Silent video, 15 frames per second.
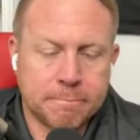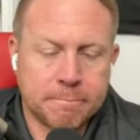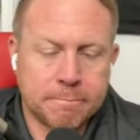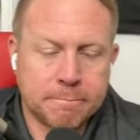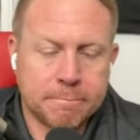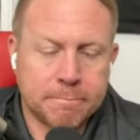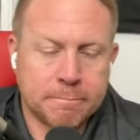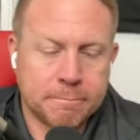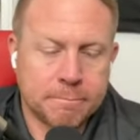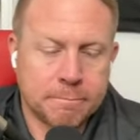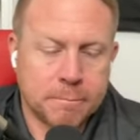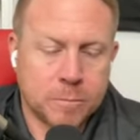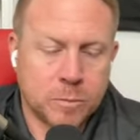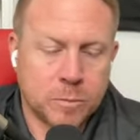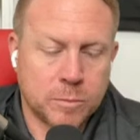
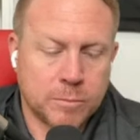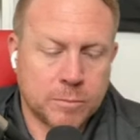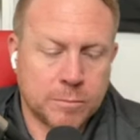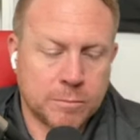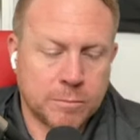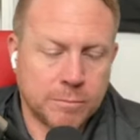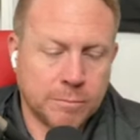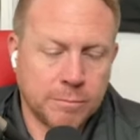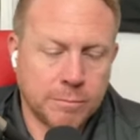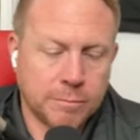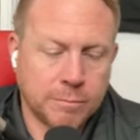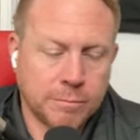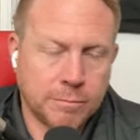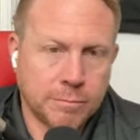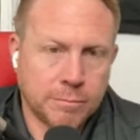
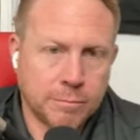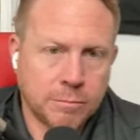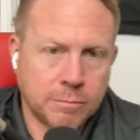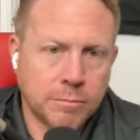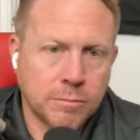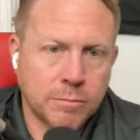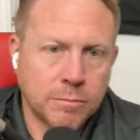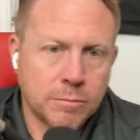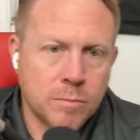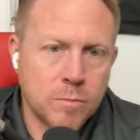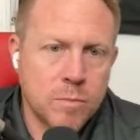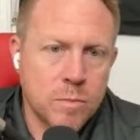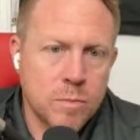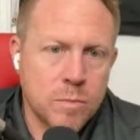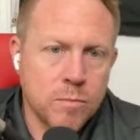
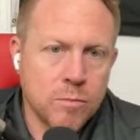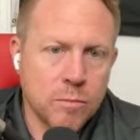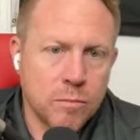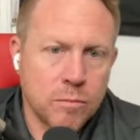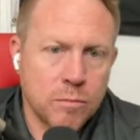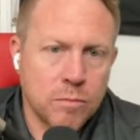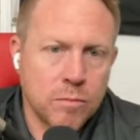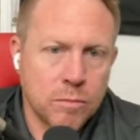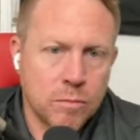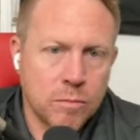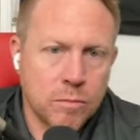(silent)